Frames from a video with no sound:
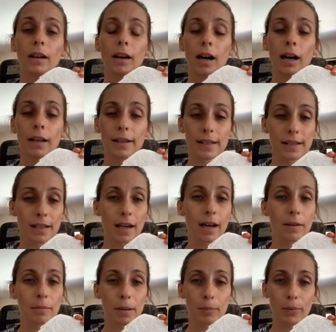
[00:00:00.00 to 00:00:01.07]
This
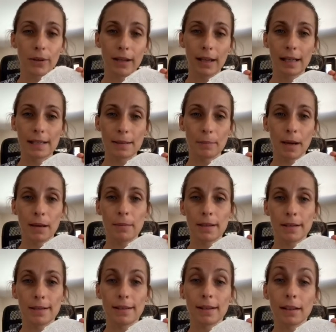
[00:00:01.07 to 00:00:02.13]
can't be put against baby's
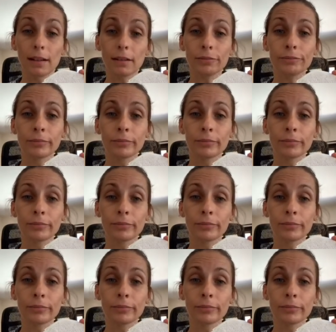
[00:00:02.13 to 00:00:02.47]
skin